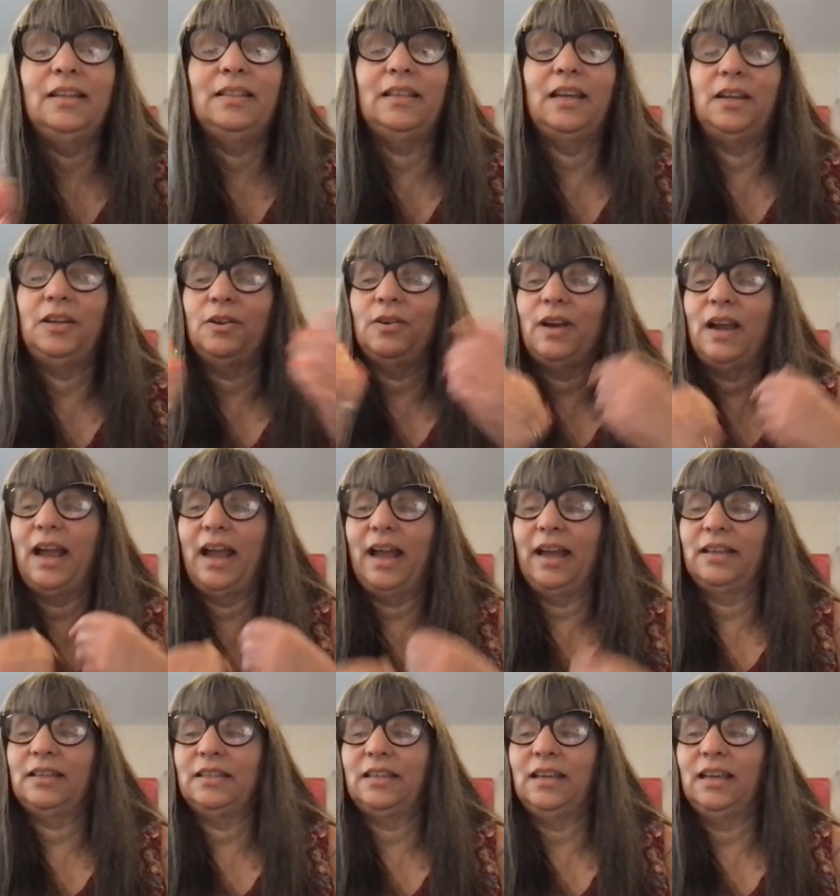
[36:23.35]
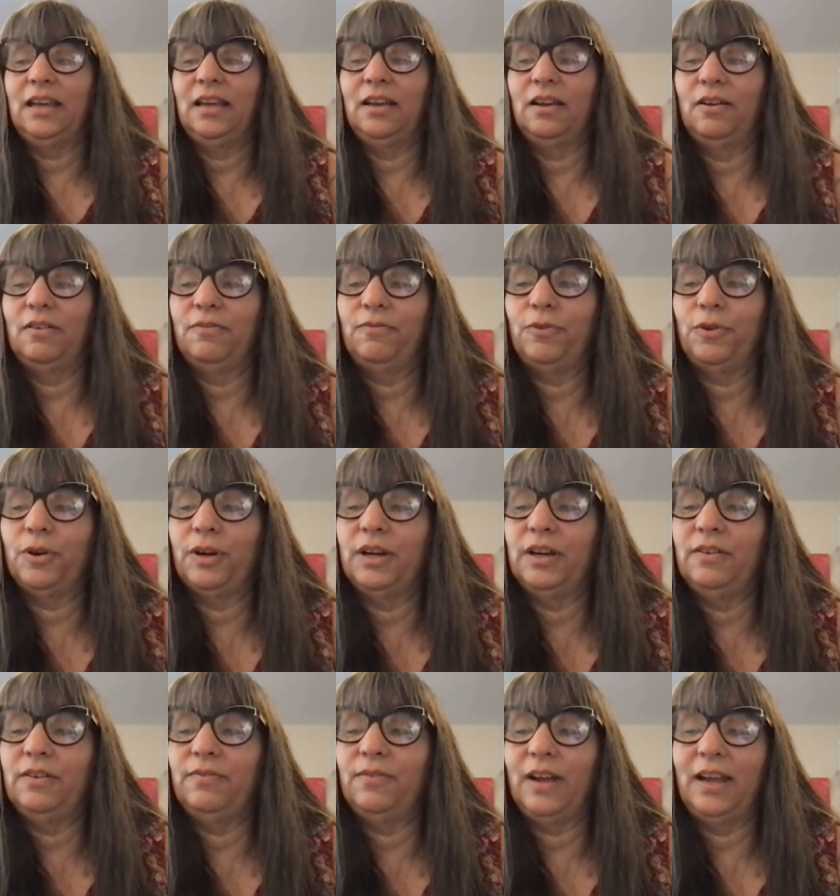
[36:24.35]
that you're asking for
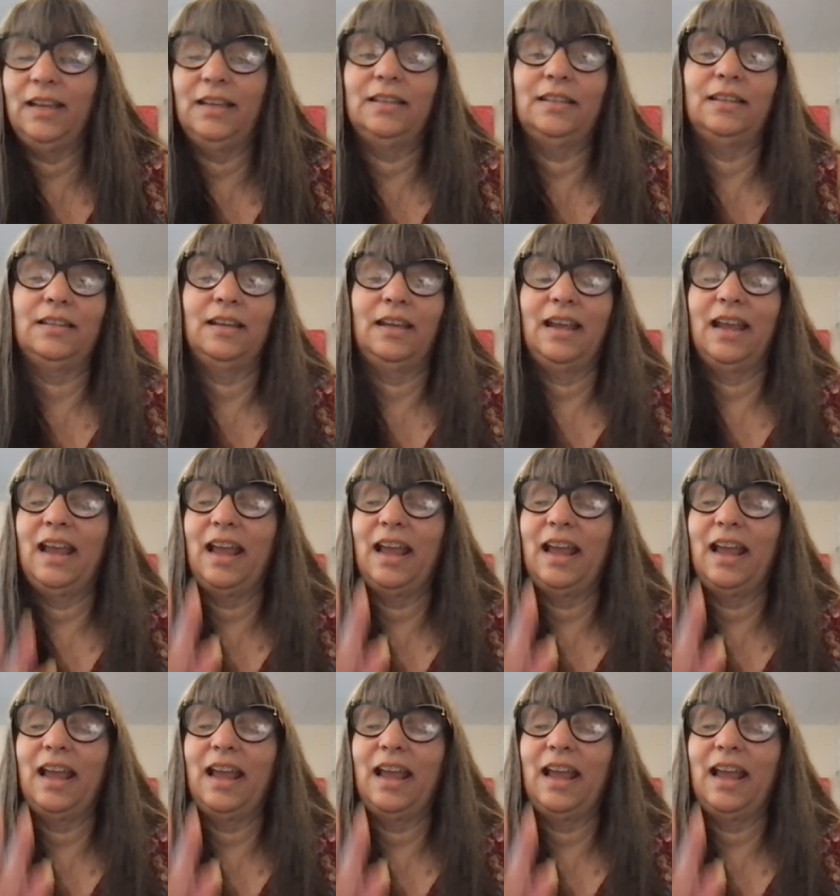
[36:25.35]
advice.